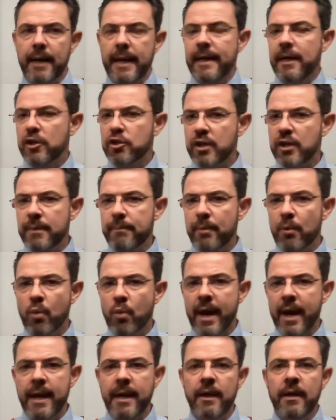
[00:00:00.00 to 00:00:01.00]
in a cheaper
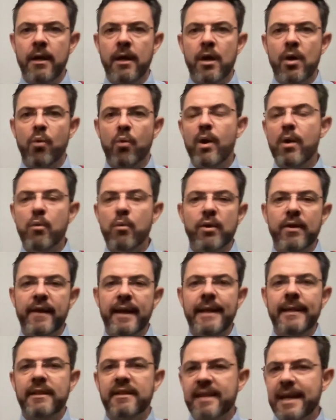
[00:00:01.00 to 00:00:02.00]
way, we would
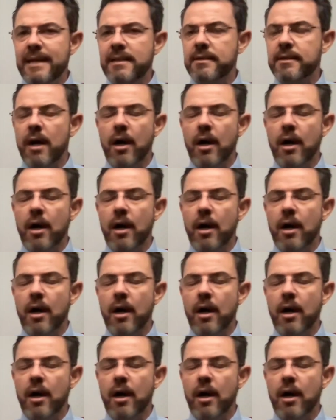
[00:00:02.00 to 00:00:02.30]
then test